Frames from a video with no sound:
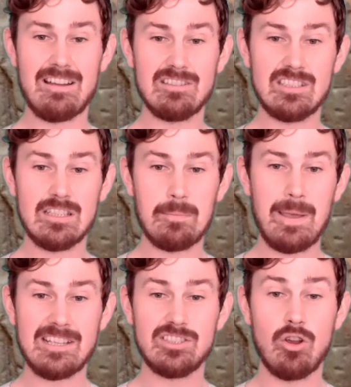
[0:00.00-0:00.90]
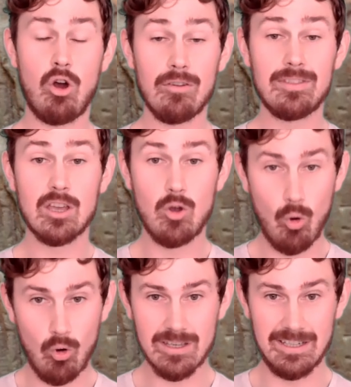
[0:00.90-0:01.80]
there is the depiction of the
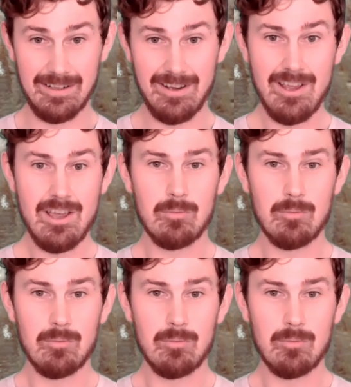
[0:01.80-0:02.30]
Gorgon,